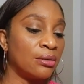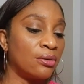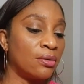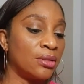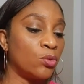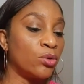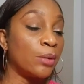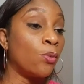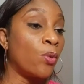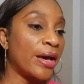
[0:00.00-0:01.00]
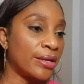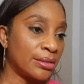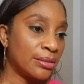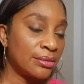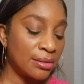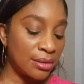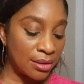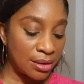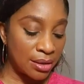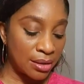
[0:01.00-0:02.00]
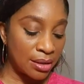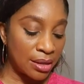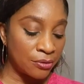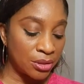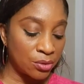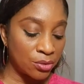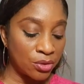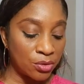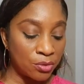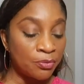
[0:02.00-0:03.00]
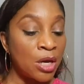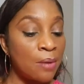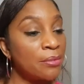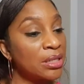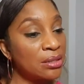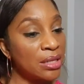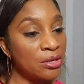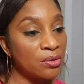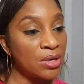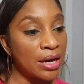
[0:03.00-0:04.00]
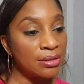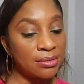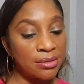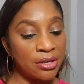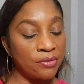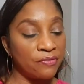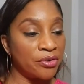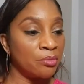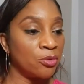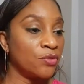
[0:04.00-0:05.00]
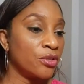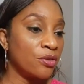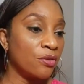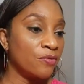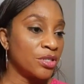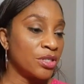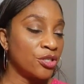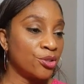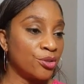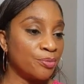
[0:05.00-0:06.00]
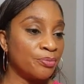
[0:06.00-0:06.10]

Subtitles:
they will keep quiet and allow this to continue. Thank you, guys. Thank you very much for the conversation.